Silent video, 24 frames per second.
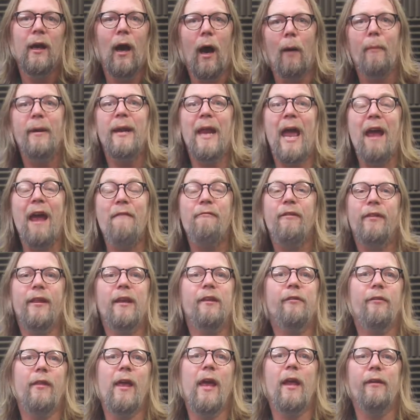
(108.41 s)
I mean,
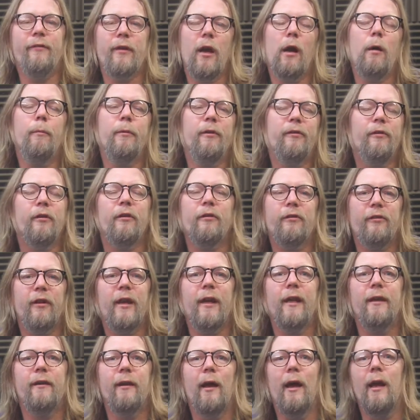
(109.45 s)
everything's there to help you
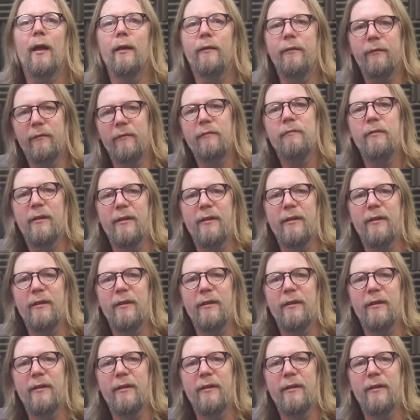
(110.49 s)
succeed, and